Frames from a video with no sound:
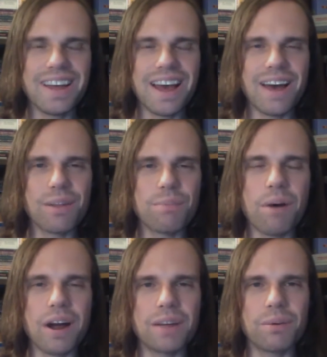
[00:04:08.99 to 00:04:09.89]
how the
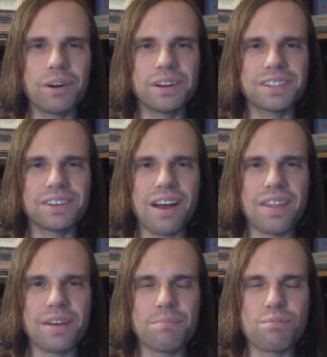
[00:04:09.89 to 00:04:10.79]
body works or
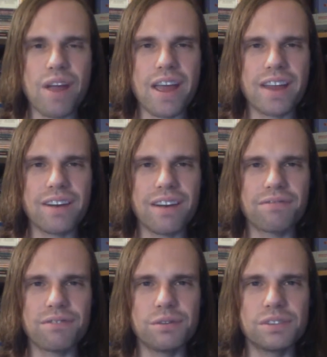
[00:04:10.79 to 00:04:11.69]
how the brain or how
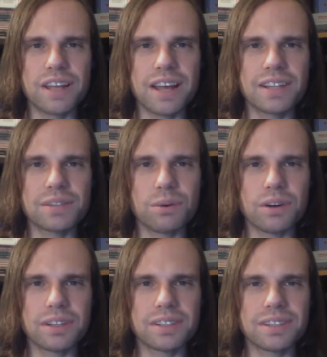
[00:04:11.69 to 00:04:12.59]
food science
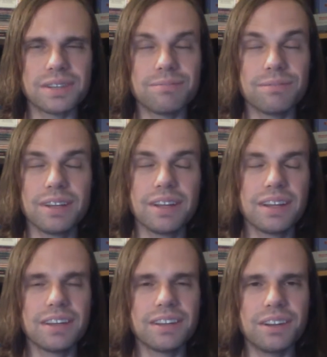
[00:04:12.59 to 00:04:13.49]
works,
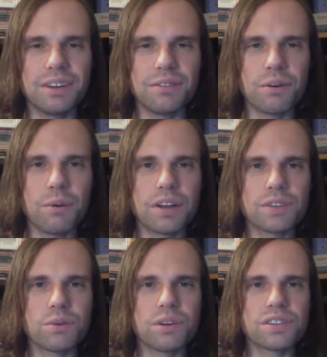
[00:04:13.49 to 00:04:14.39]
you know, for what
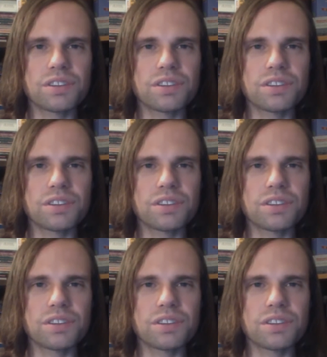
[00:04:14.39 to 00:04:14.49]
it's worth.